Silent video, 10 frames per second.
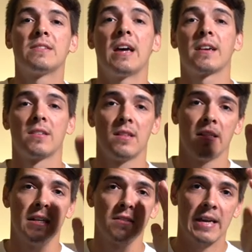It's actually
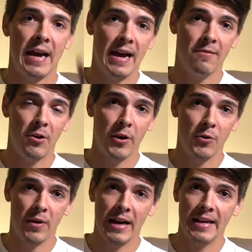the lens I have
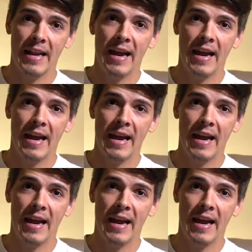on right